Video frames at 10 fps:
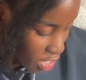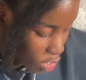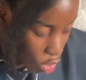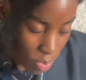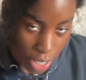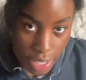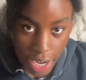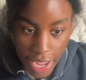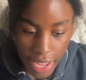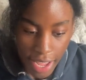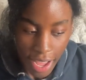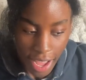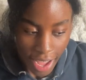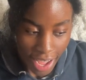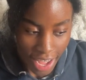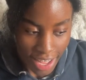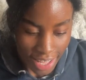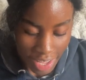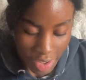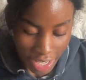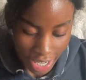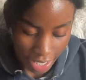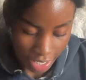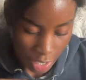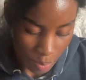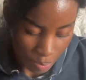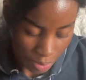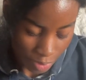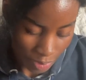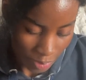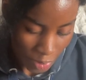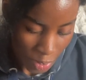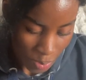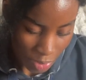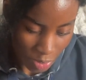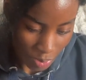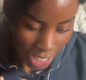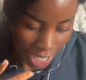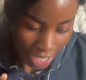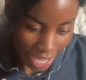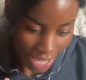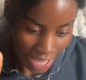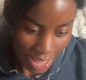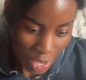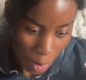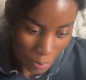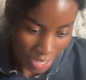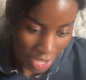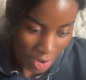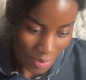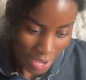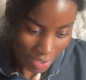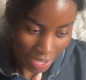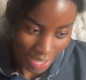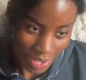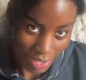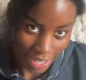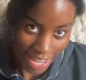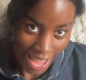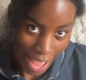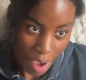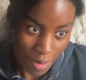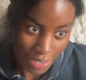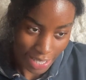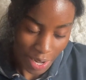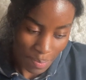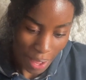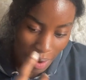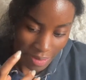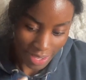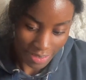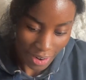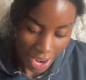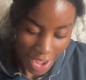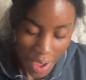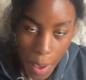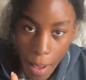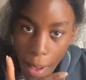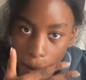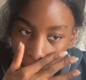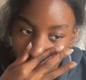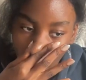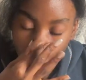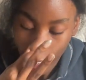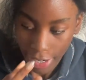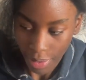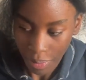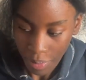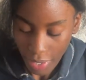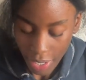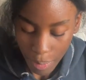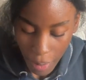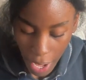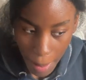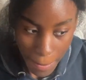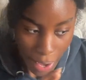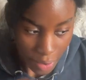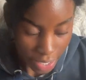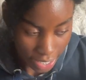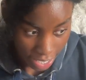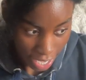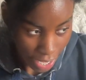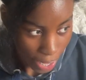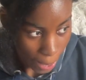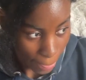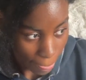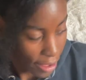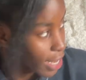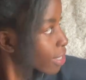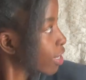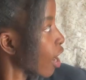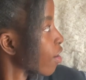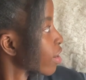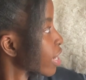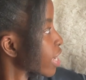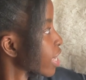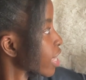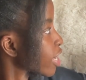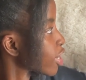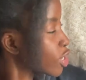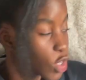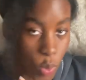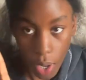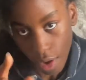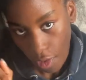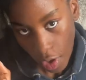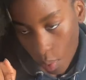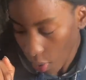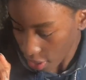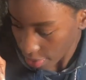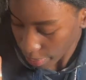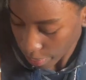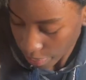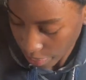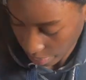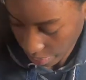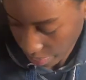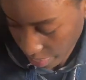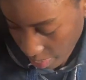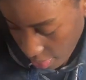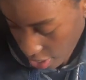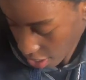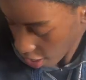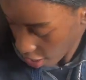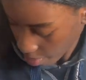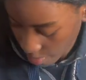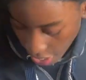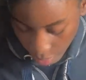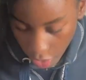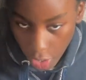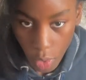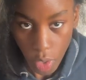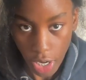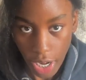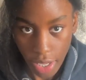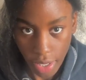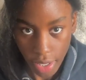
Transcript: tops yesterday, I got into like a slump. Which was kind of like the opposite of what I was trying to do. I was trying to get out of the slump, out of this rut. But I didn't. But I'm back on it today. It's currently 12:01. And we're going to organise